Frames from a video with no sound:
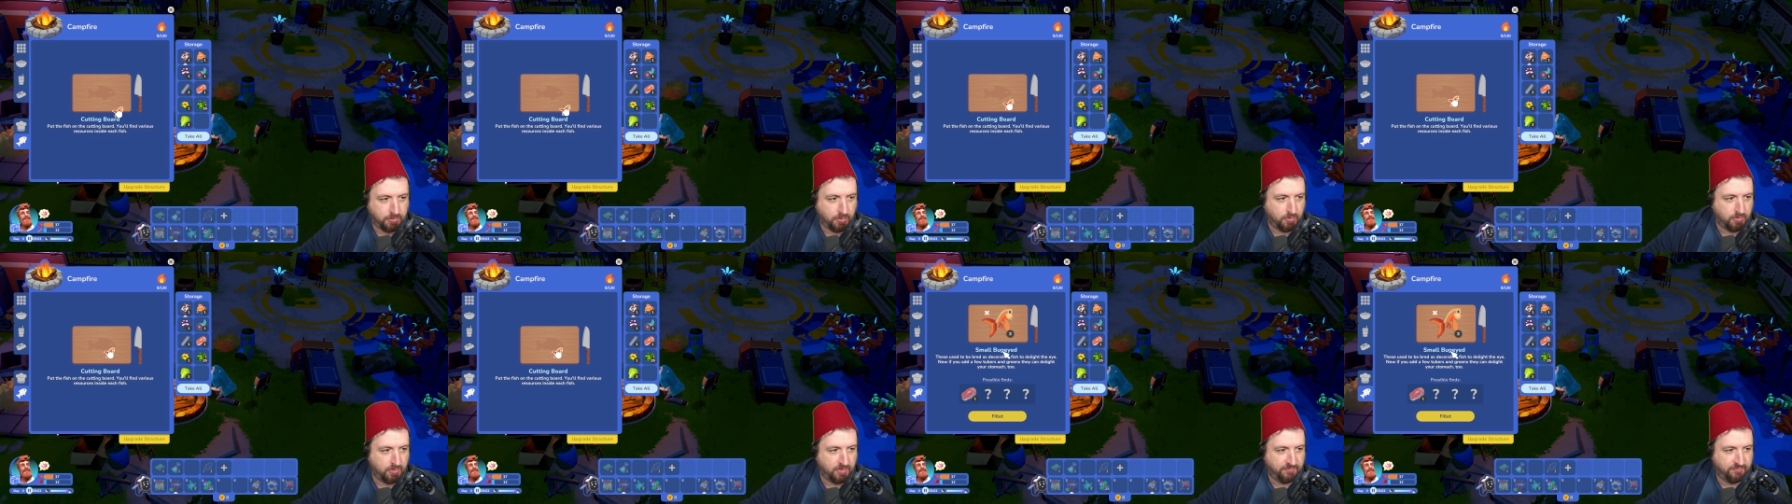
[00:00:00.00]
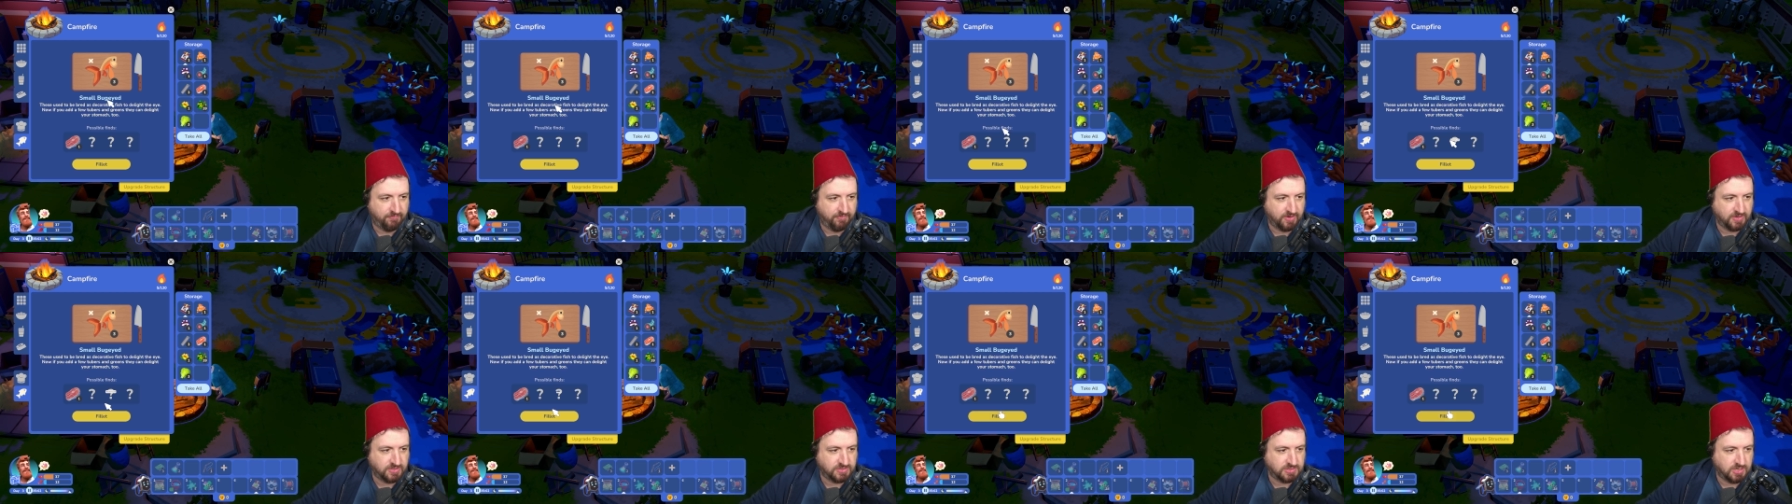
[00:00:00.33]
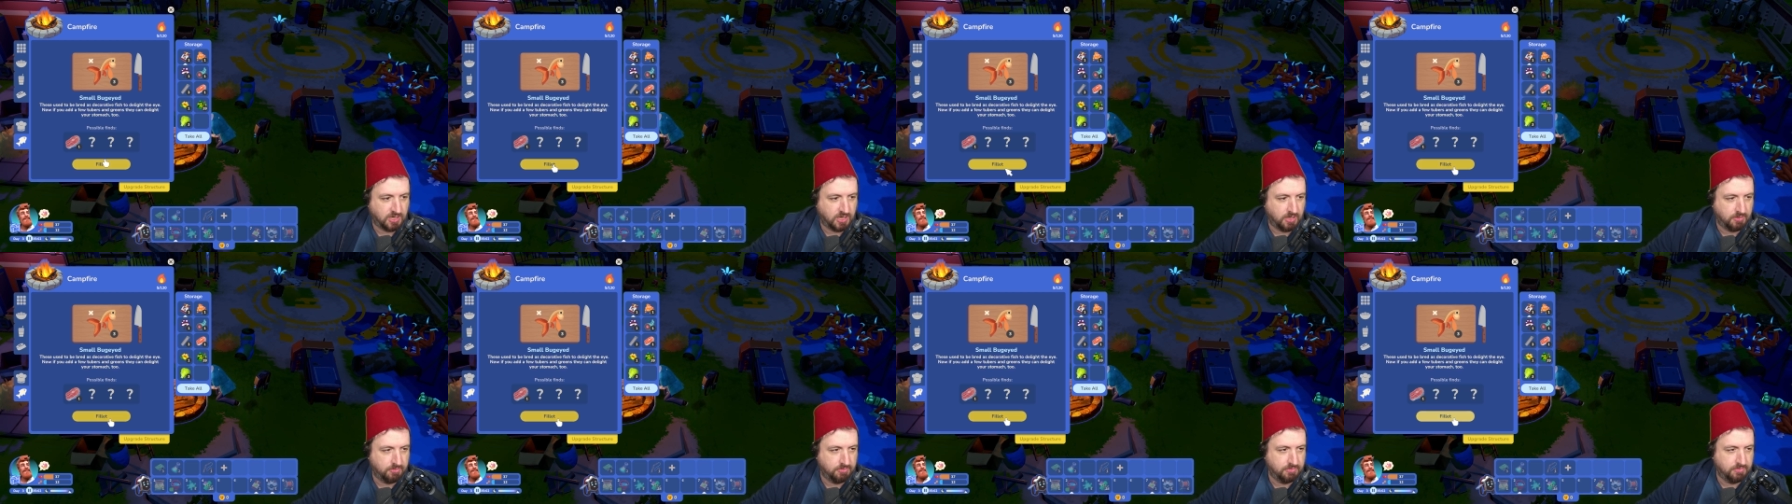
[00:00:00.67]
all my fish
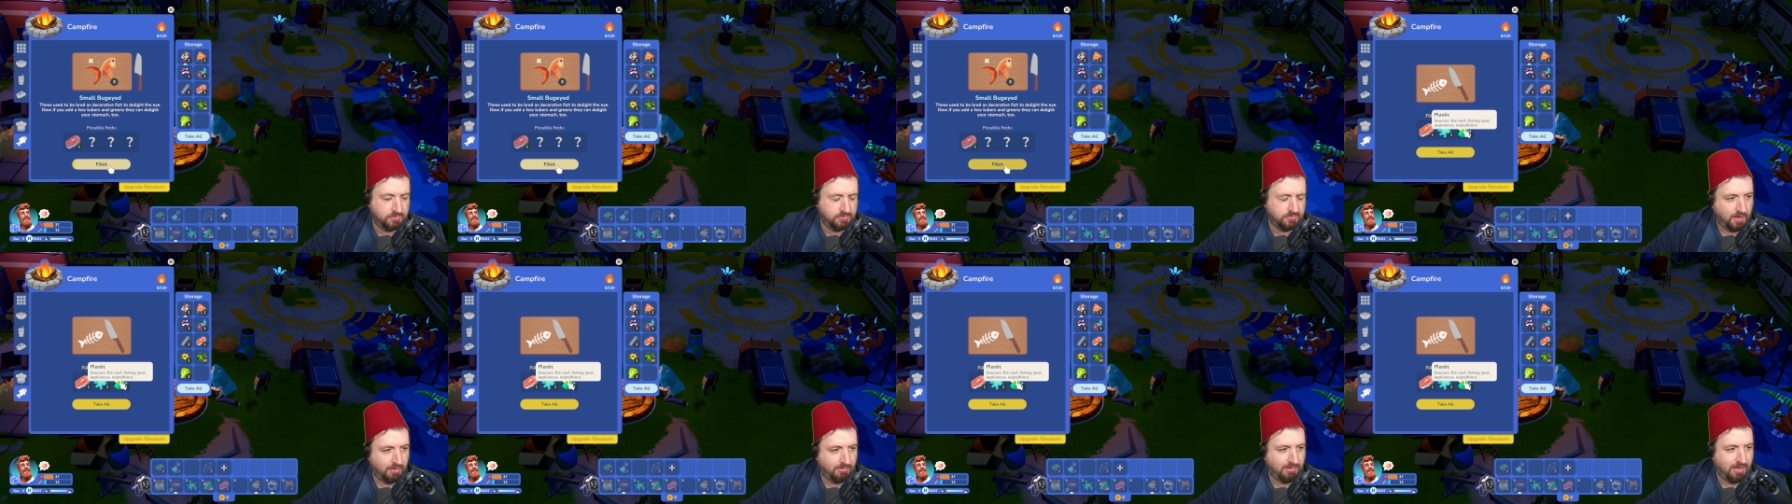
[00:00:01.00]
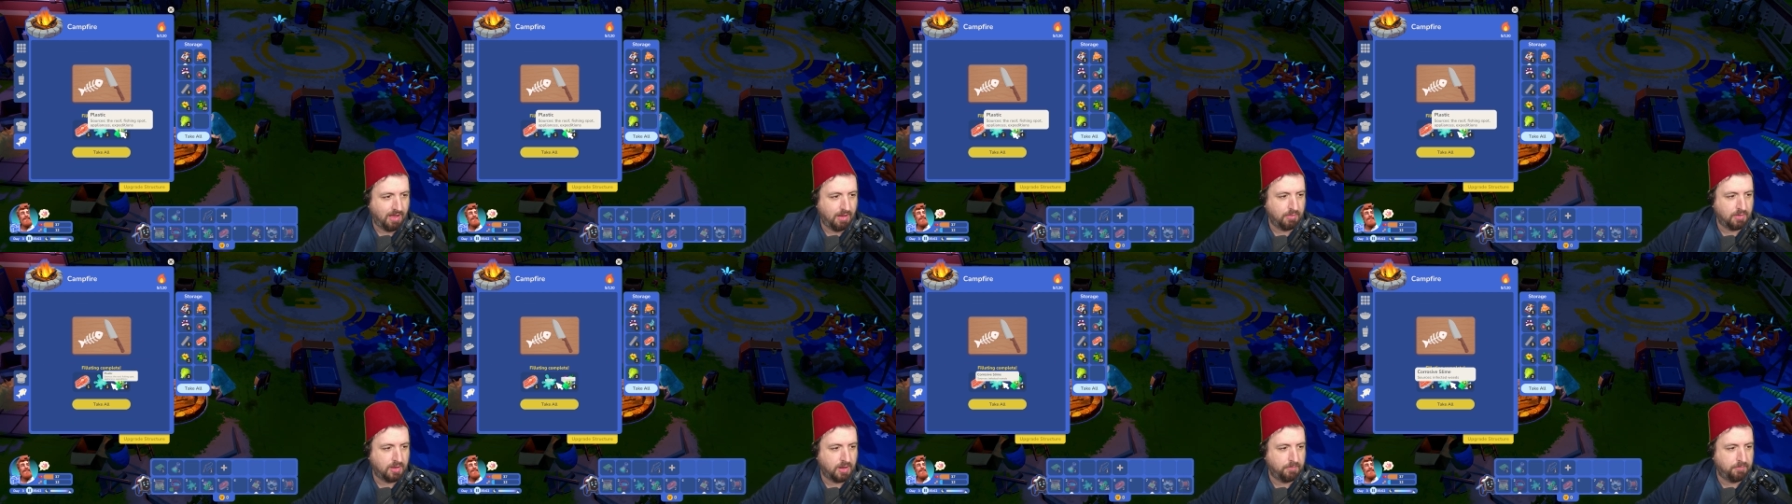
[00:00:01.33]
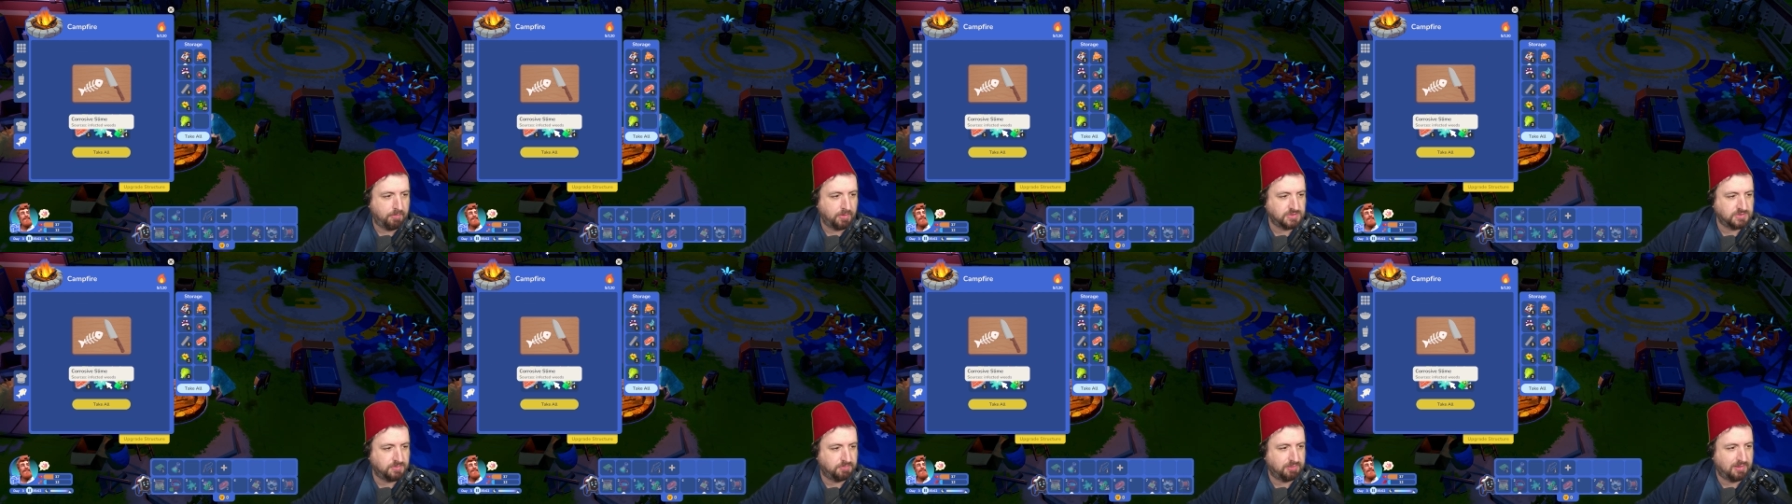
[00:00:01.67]
up. All right, we got a
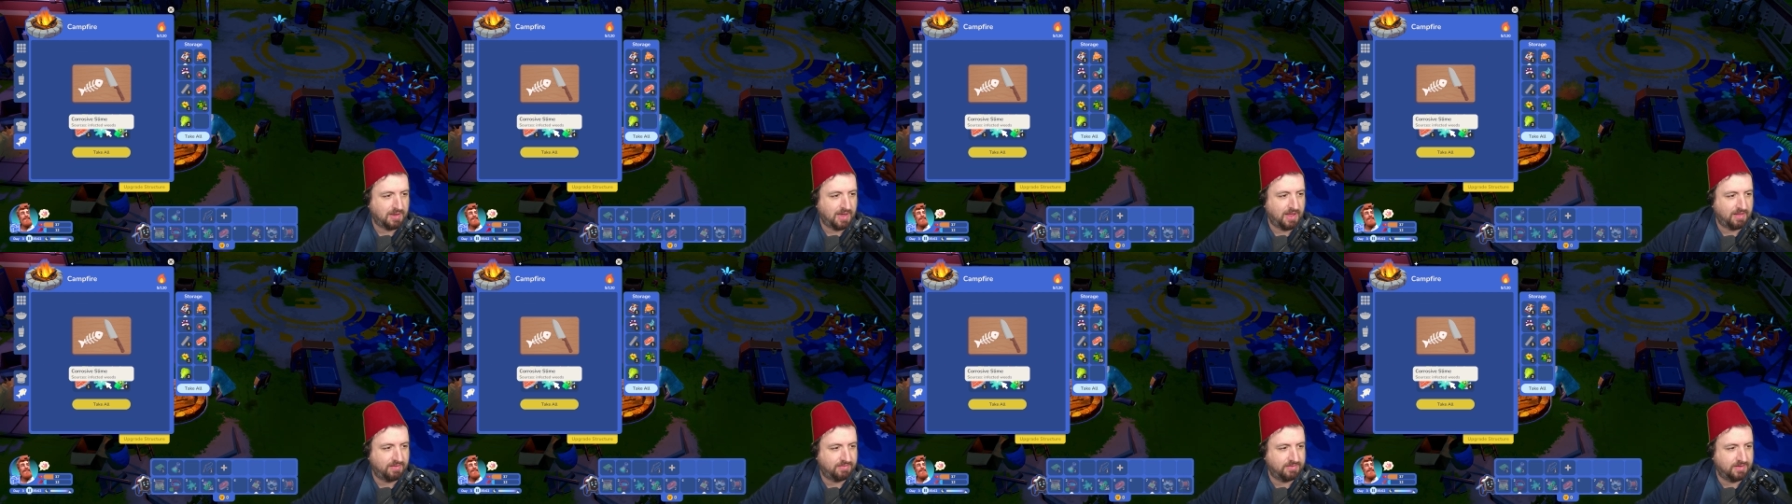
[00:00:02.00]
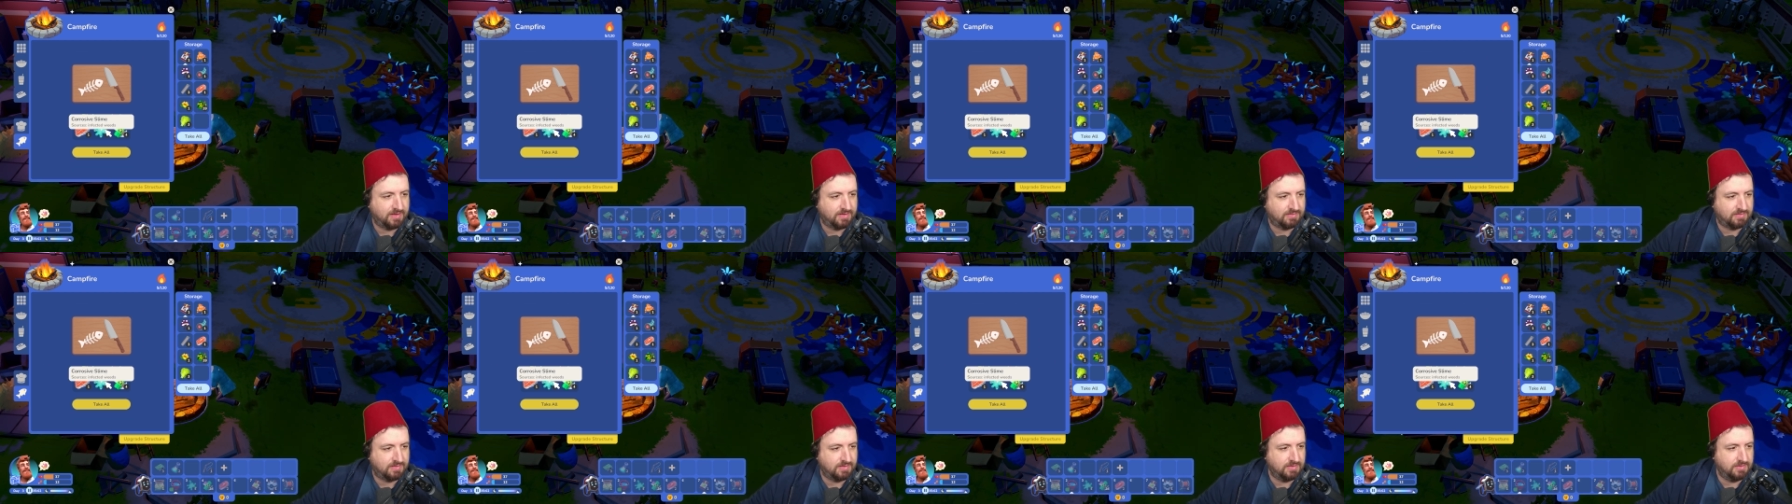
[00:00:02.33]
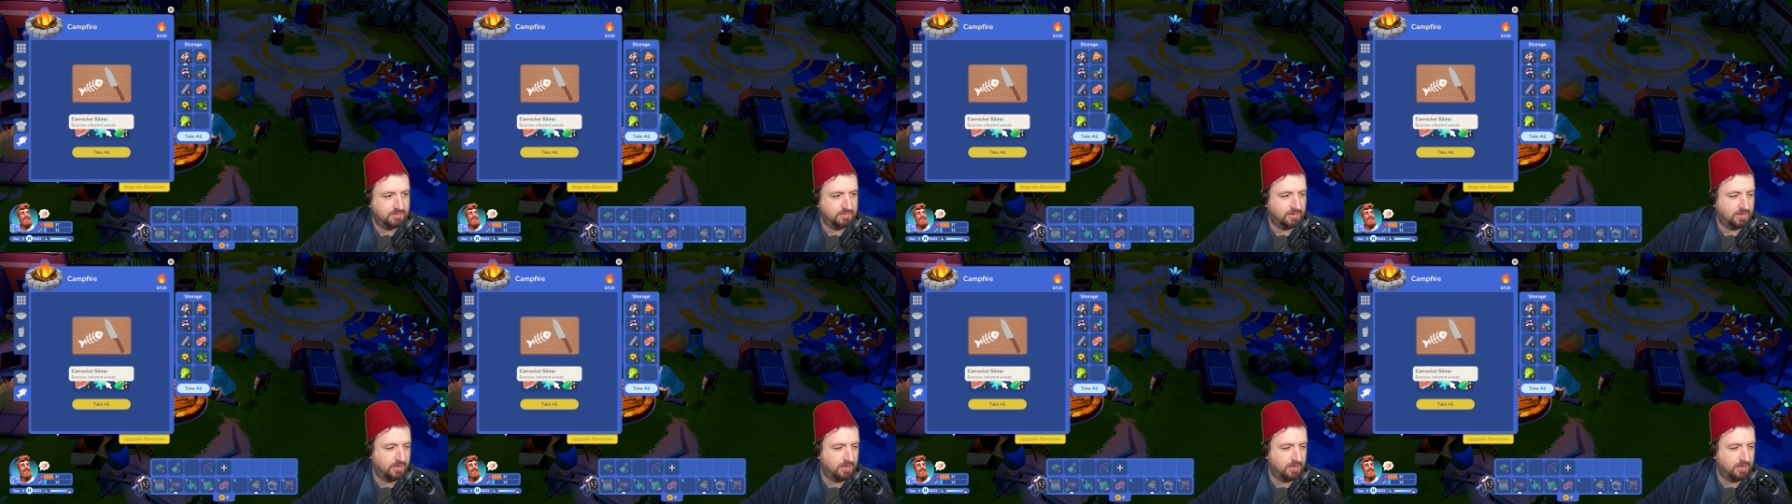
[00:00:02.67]
bunch of plastics and